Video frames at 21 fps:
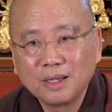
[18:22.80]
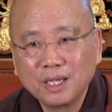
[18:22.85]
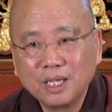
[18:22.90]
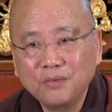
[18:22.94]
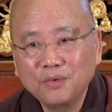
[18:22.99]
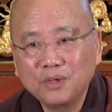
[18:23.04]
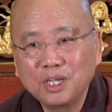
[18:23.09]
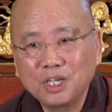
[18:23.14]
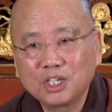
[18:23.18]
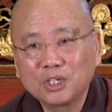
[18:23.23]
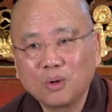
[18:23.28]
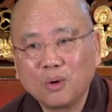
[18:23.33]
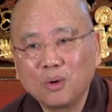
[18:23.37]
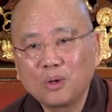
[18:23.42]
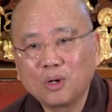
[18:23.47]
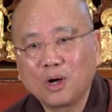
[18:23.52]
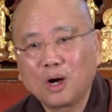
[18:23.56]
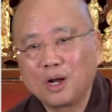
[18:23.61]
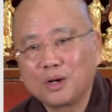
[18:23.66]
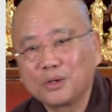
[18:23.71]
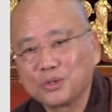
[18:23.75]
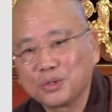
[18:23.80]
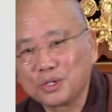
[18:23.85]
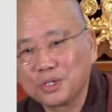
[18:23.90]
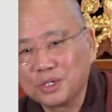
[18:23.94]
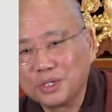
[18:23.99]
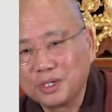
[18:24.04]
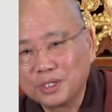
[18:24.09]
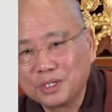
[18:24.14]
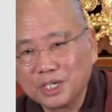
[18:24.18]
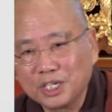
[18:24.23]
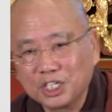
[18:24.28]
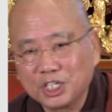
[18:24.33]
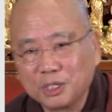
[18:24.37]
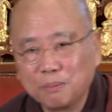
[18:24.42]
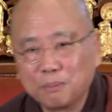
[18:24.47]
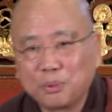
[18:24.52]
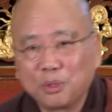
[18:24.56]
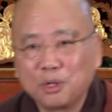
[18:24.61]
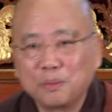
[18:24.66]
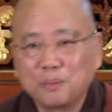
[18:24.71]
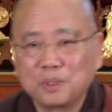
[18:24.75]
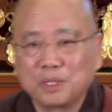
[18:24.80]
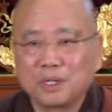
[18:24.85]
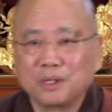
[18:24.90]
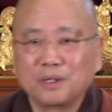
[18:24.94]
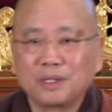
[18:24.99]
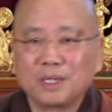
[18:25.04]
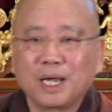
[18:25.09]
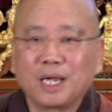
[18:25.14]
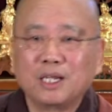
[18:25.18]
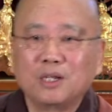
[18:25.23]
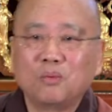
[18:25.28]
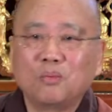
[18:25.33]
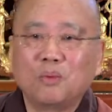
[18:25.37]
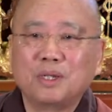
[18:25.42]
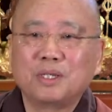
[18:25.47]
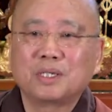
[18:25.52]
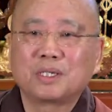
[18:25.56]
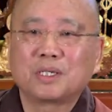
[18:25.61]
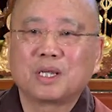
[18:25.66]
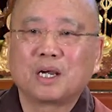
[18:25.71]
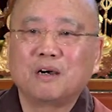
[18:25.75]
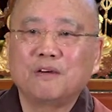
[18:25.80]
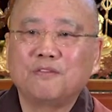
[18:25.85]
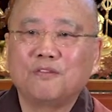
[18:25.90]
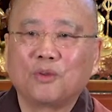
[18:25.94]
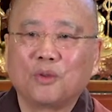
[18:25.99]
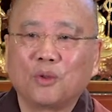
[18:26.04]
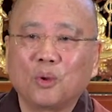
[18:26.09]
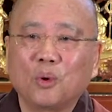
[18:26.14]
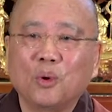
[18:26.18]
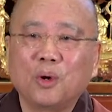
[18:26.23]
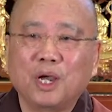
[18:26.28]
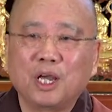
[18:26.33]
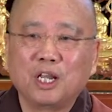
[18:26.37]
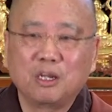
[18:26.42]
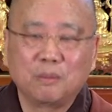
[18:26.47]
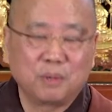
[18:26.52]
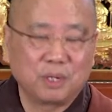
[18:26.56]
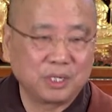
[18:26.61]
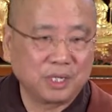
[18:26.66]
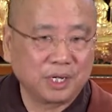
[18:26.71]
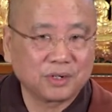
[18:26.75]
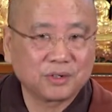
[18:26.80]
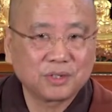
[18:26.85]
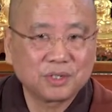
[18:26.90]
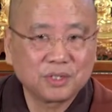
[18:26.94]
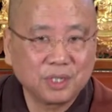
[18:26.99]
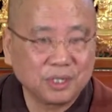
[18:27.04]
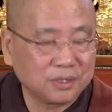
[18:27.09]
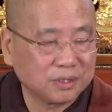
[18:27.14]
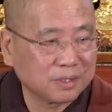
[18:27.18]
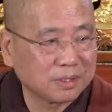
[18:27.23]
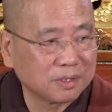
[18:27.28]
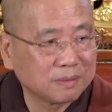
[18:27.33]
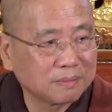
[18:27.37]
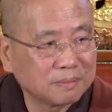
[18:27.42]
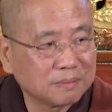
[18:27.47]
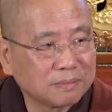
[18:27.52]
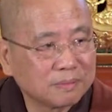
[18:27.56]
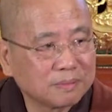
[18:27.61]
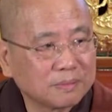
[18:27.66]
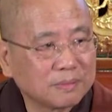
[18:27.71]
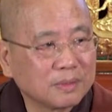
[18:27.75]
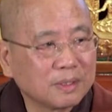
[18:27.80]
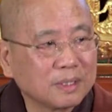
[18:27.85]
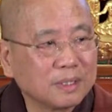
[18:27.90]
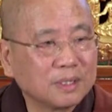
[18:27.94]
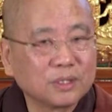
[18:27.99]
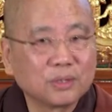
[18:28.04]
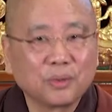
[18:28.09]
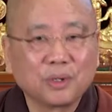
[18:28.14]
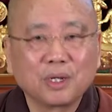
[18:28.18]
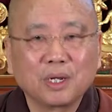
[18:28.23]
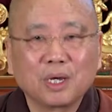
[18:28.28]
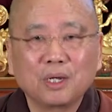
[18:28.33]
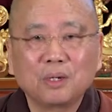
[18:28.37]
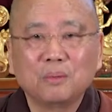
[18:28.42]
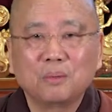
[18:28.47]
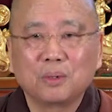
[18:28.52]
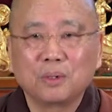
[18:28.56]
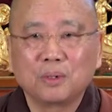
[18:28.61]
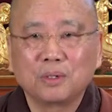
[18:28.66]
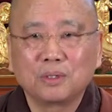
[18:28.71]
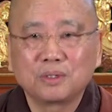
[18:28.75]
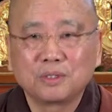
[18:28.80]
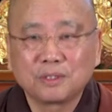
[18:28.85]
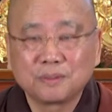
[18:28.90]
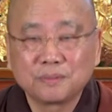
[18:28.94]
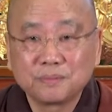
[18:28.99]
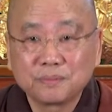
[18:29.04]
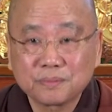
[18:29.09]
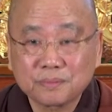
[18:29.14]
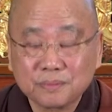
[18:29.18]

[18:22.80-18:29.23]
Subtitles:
Even his own consciousness is impermanent. Neither oneself nor anybody exists. So in other words,